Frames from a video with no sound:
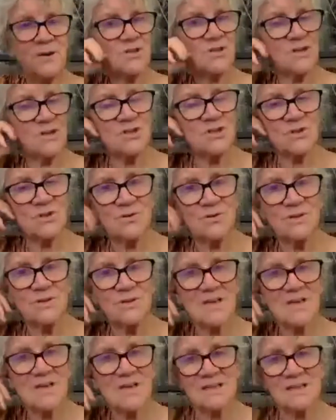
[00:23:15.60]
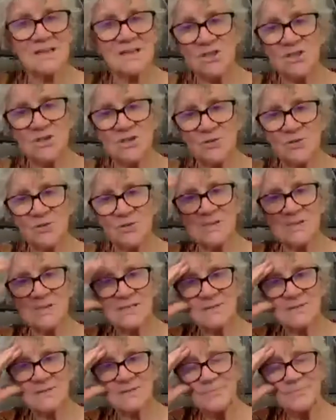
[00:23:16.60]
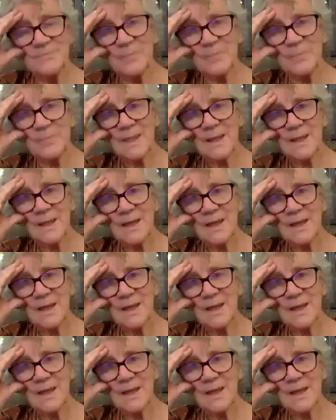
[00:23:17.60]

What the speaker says: a pair of dirty shorts, daggy shorts.